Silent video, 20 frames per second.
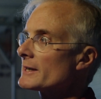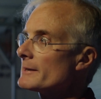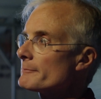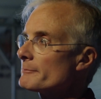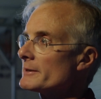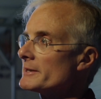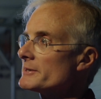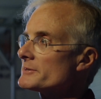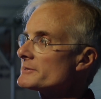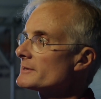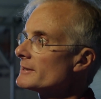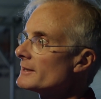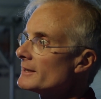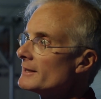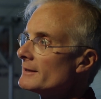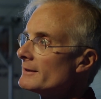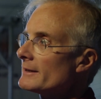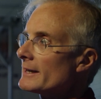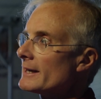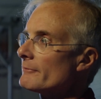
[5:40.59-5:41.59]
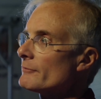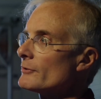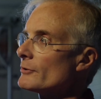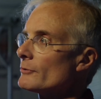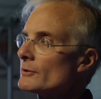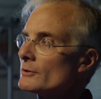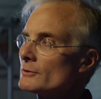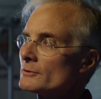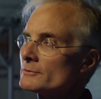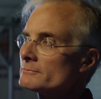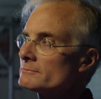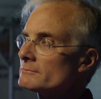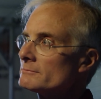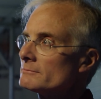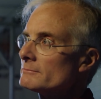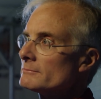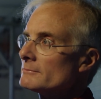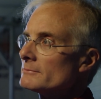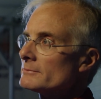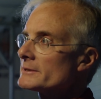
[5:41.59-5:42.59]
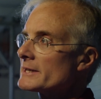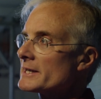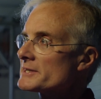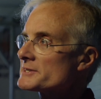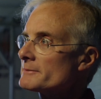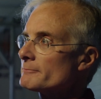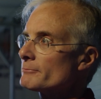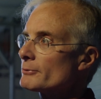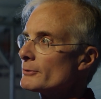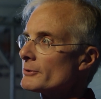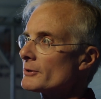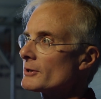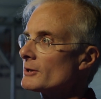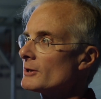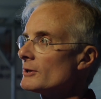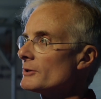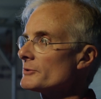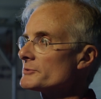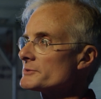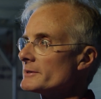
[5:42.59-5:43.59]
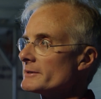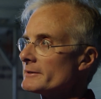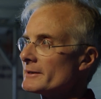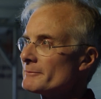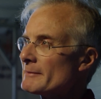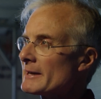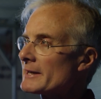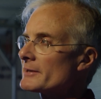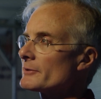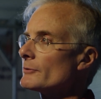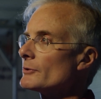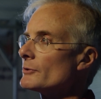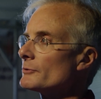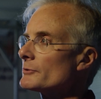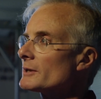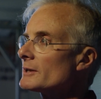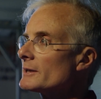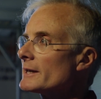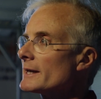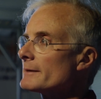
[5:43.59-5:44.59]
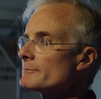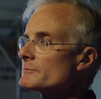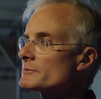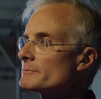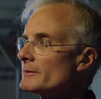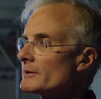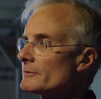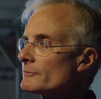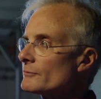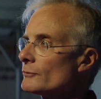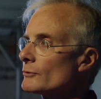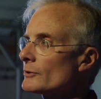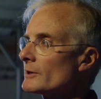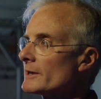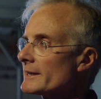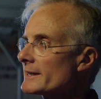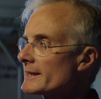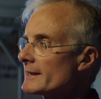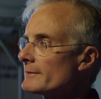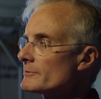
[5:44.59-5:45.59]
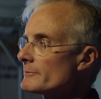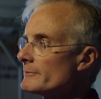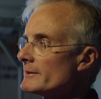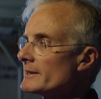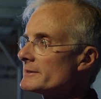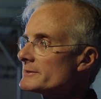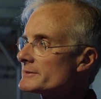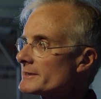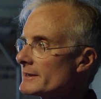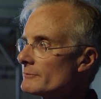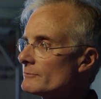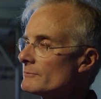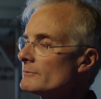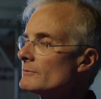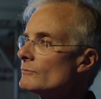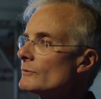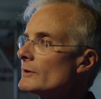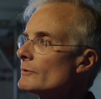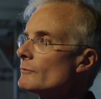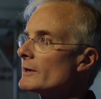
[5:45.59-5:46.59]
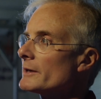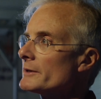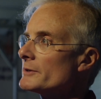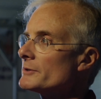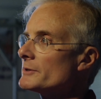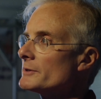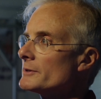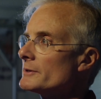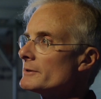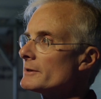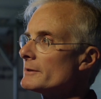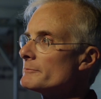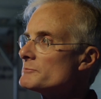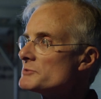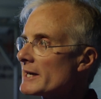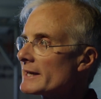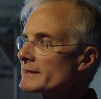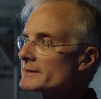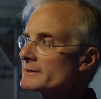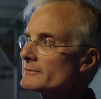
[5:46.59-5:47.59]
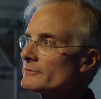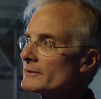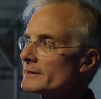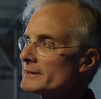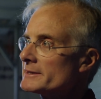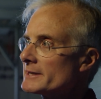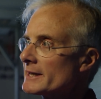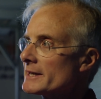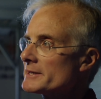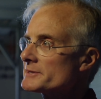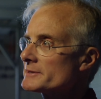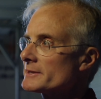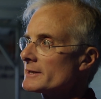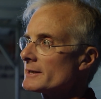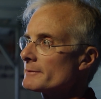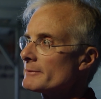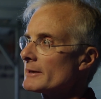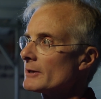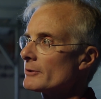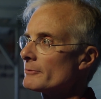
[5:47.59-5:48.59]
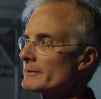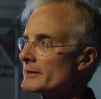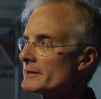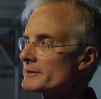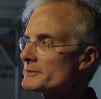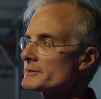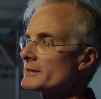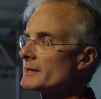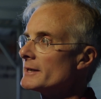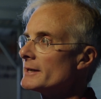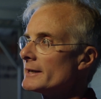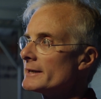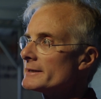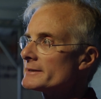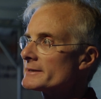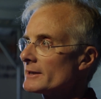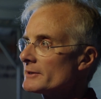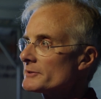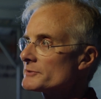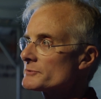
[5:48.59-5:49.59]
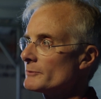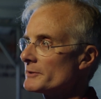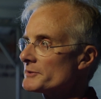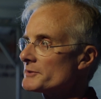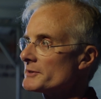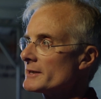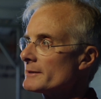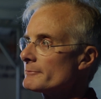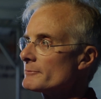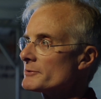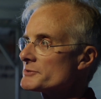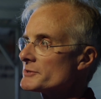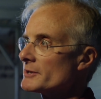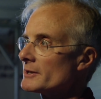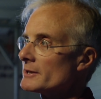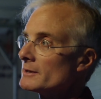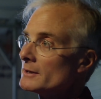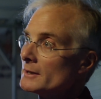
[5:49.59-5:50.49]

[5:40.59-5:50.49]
companies have their own testing protocols and they make their own claims, but 4i came to me and said, we want you to objectively test our power meters and tell us what the numbers are.